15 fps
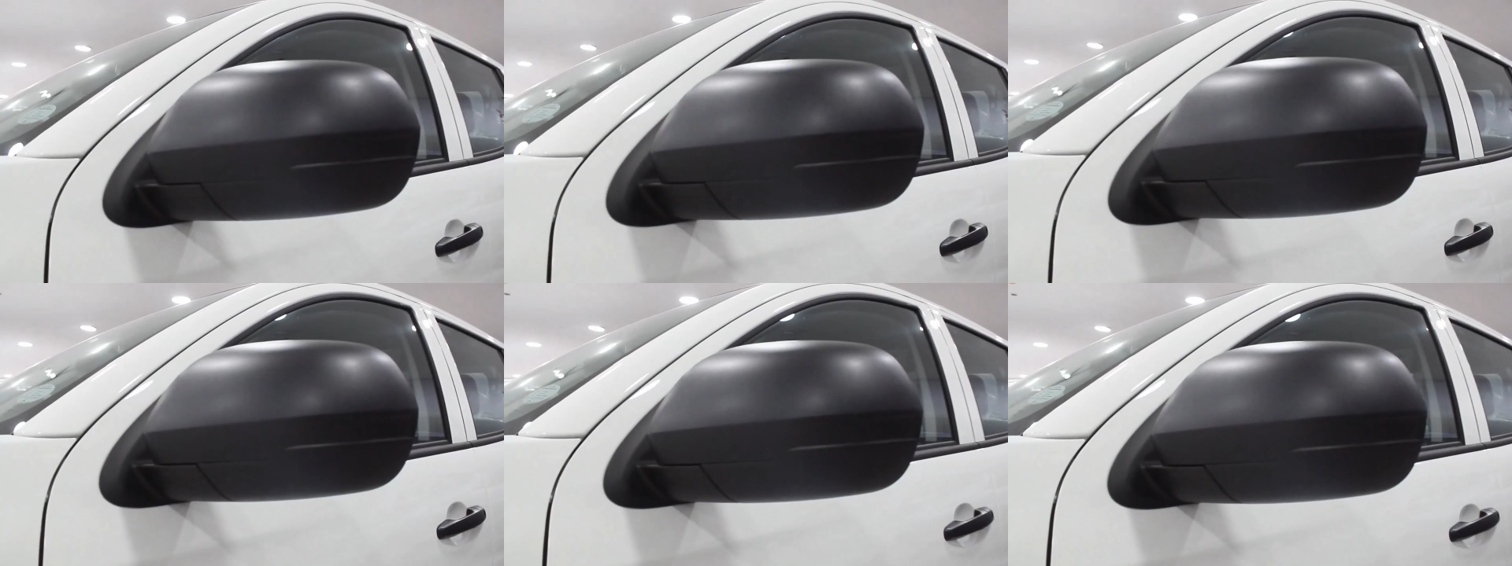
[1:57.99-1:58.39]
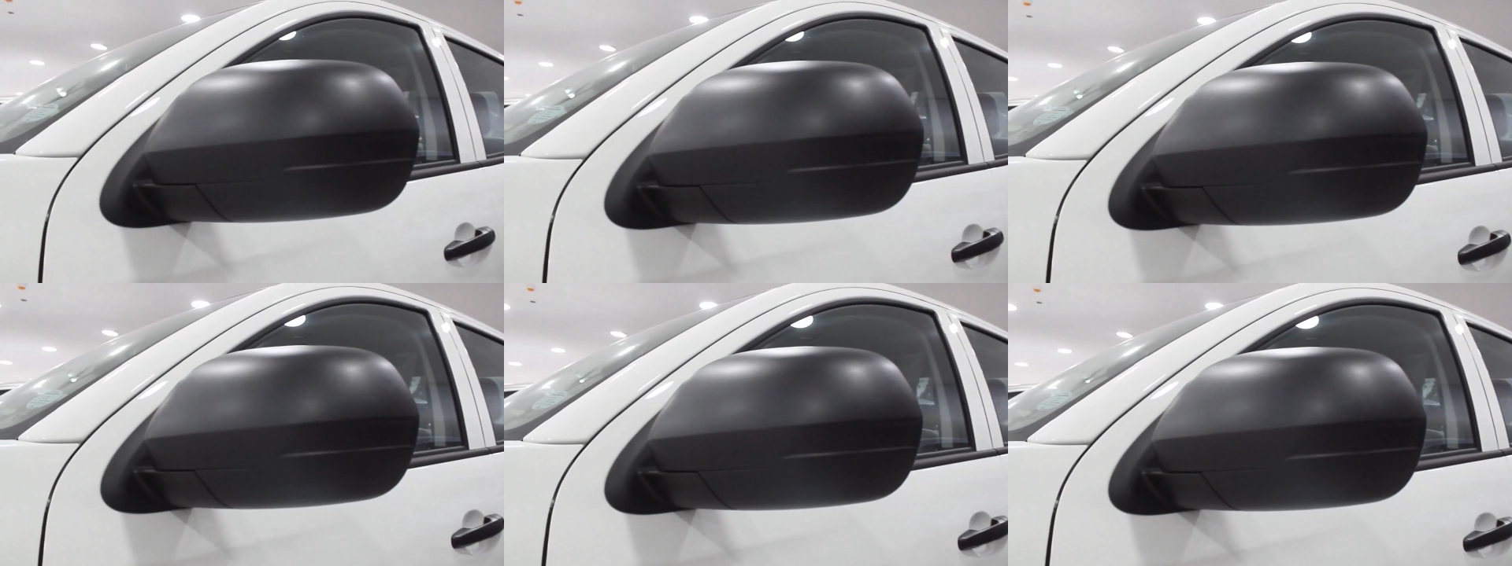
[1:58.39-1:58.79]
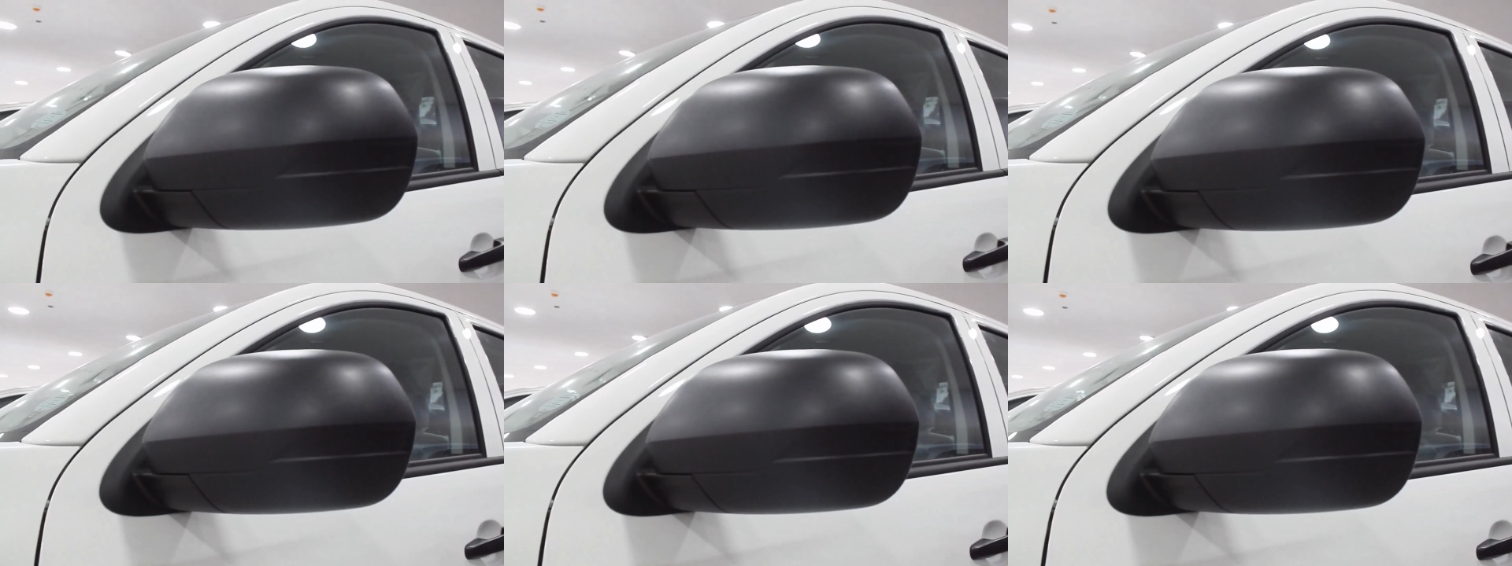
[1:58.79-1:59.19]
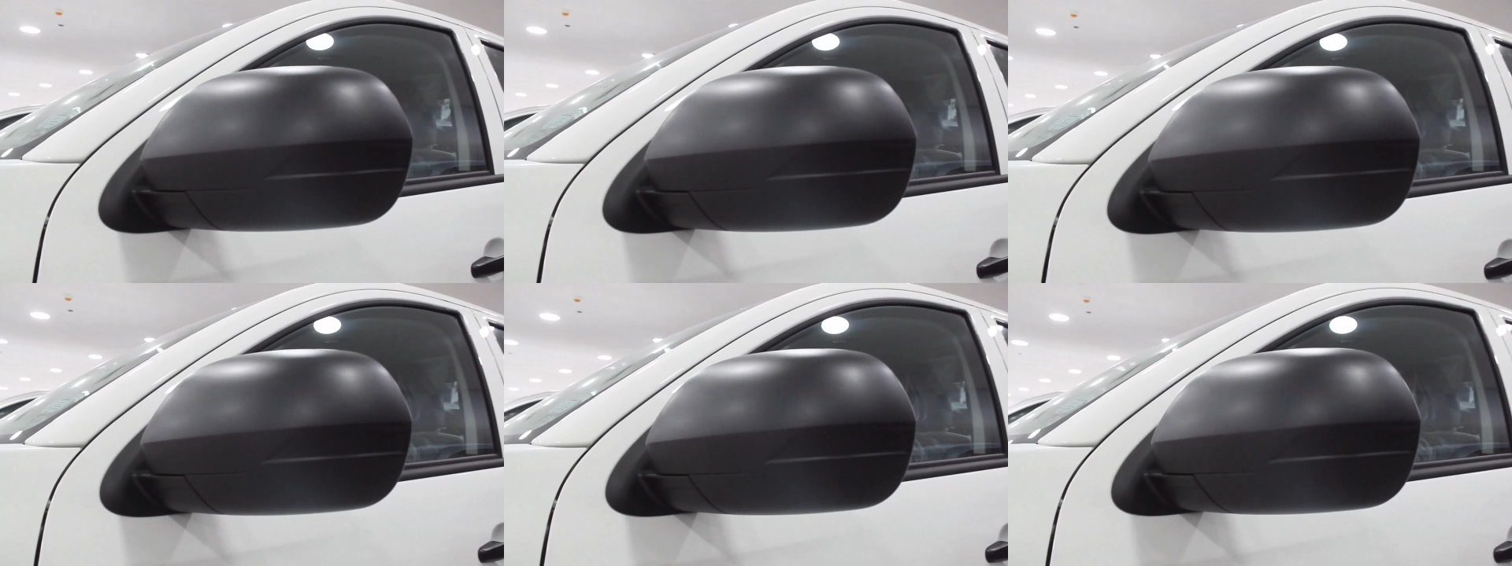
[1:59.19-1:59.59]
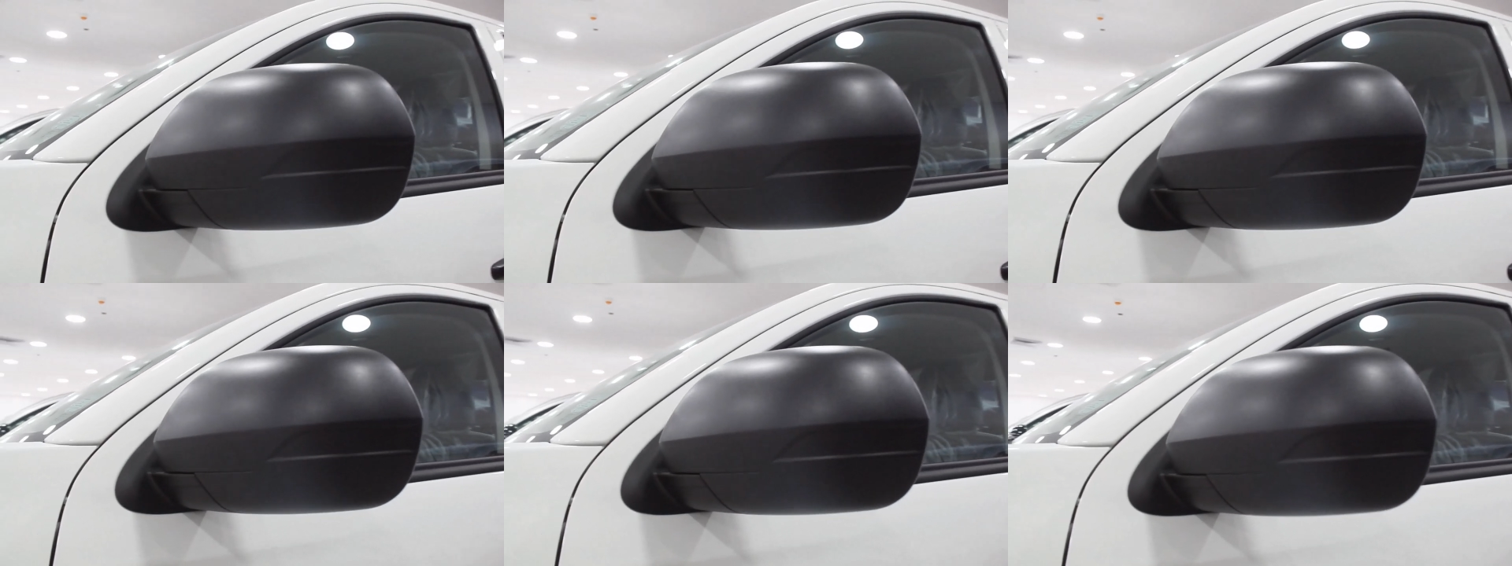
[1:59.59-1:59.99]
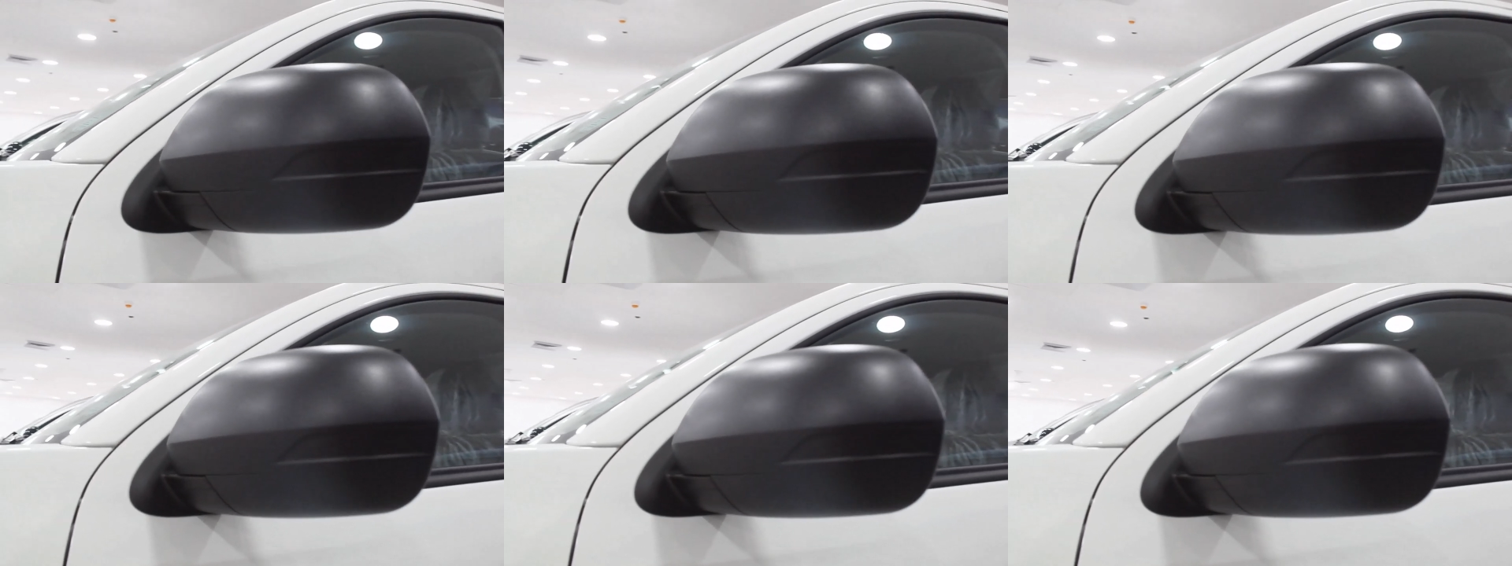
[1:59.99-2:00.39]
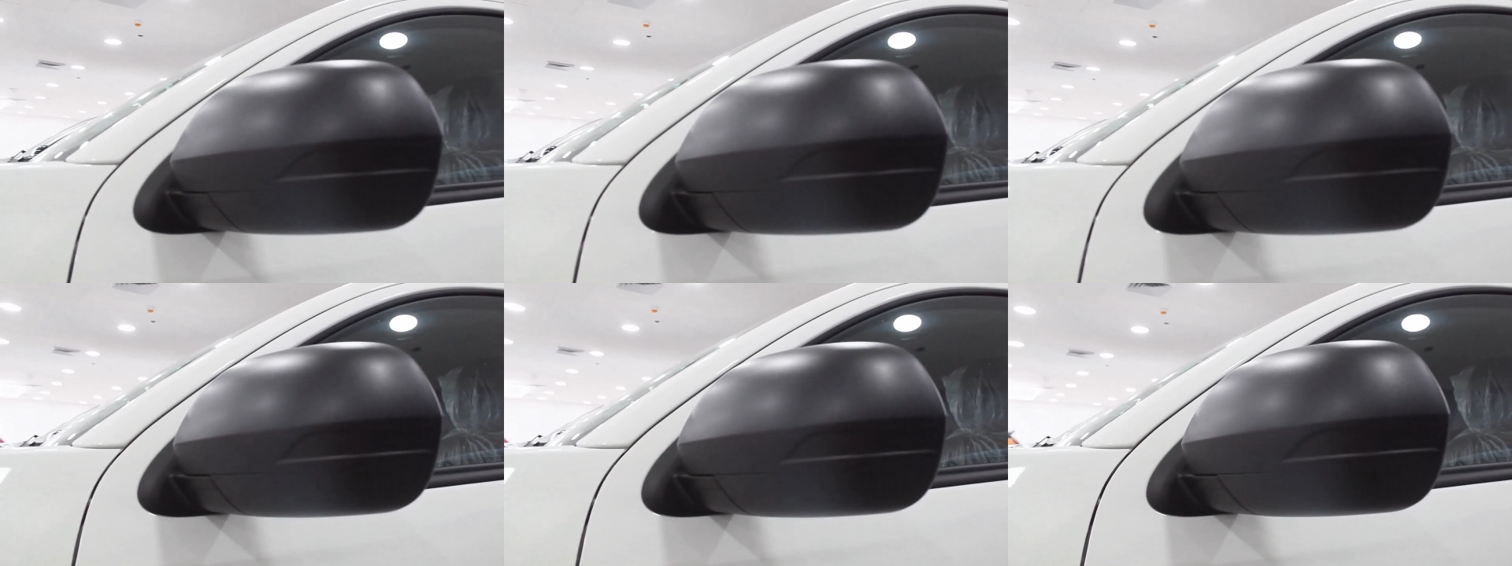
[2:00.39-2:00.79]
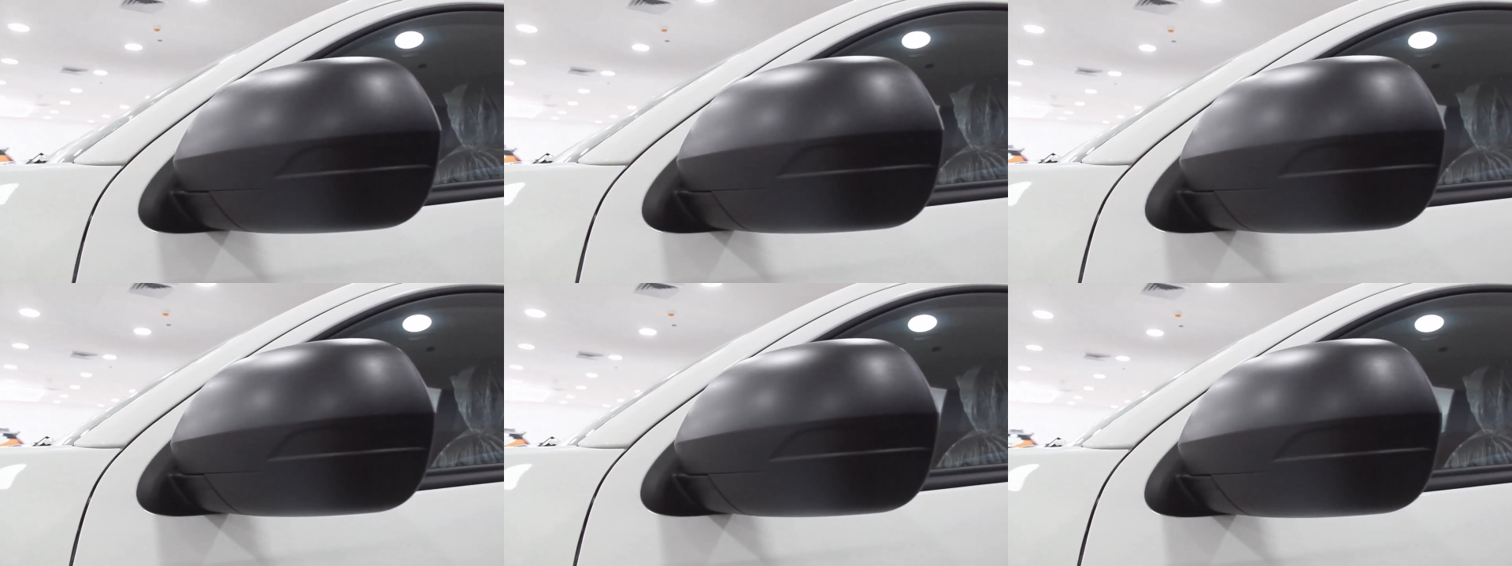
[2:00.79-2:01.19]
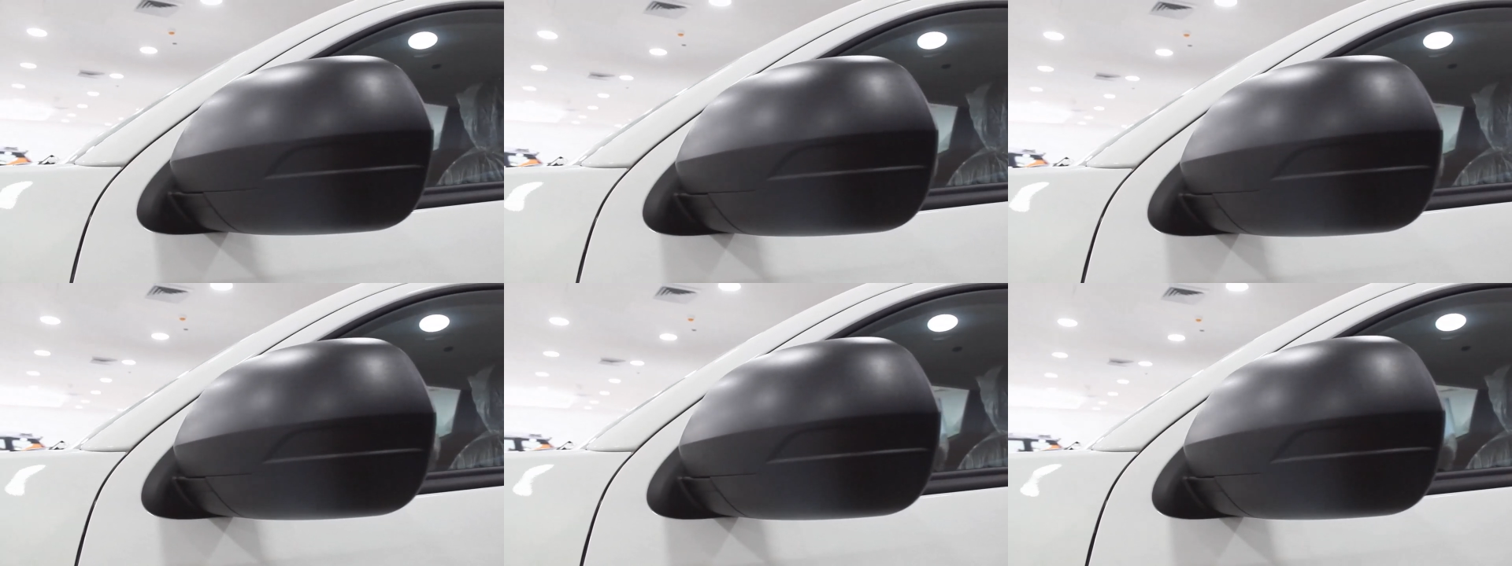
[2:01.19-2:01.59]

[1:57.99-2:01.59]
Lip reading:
Nobody's mouth can be seen.